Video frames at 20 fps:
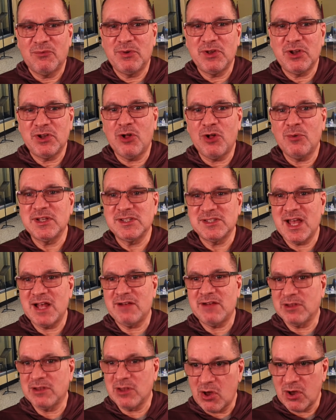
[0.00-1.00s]
always have
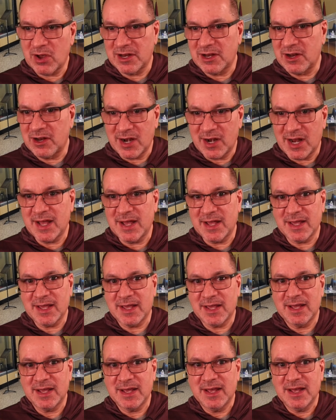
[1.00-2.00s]
a log in our eye,
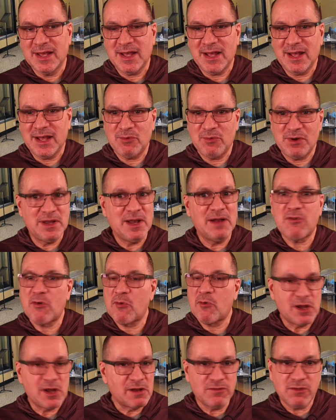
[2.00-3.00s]
and we're never
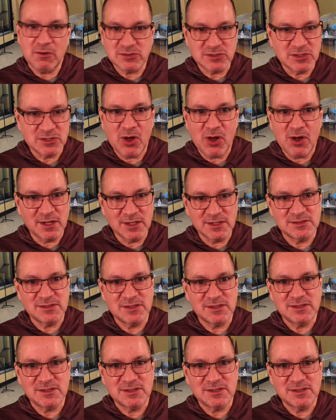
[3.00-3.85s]
rid of those logs.